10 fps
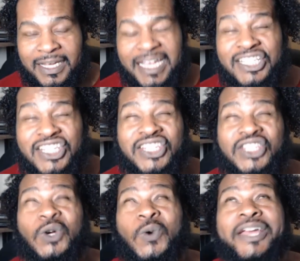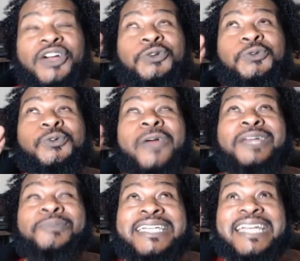He's so
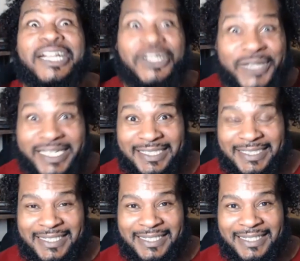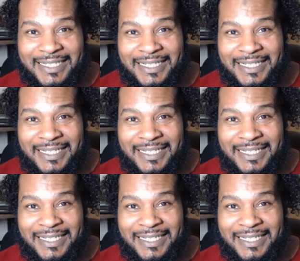incredibly arrogant.